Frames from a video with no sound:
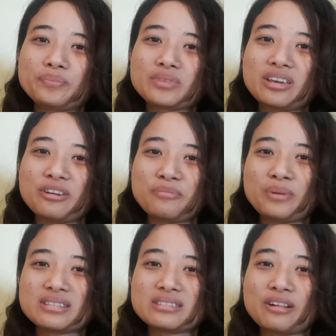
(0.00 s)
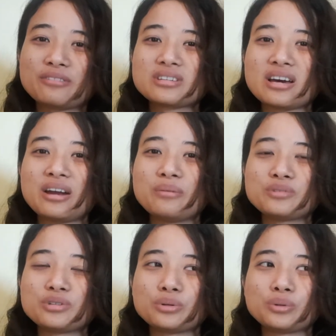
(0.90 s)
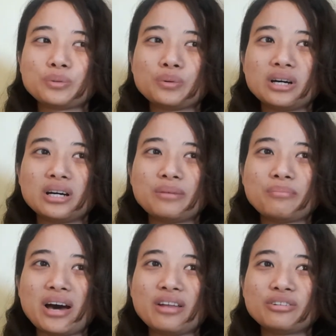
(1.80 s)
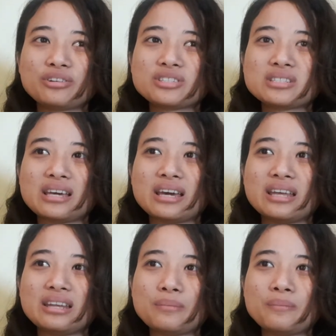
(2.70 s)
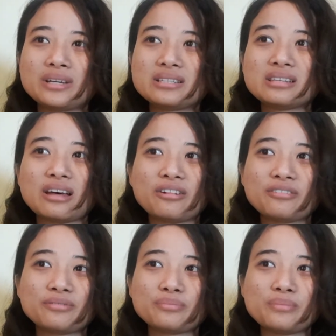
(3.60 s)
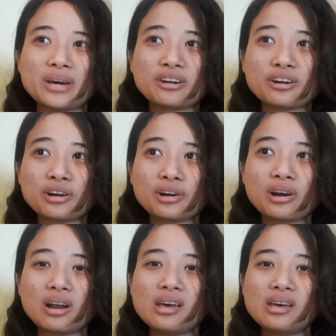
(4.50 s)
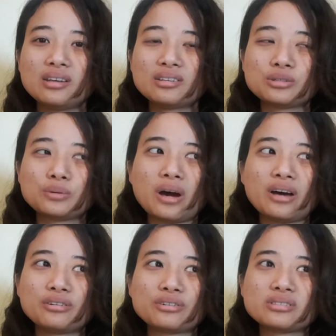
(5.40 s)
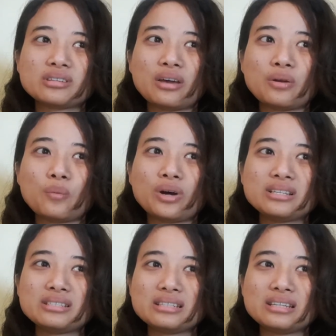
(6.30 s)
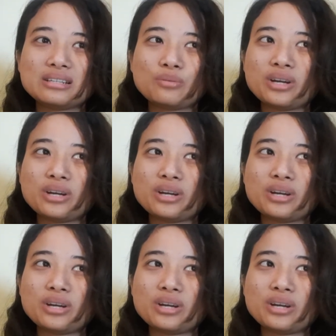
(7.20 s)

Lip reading: give myself time to understand myself better, to understand what is it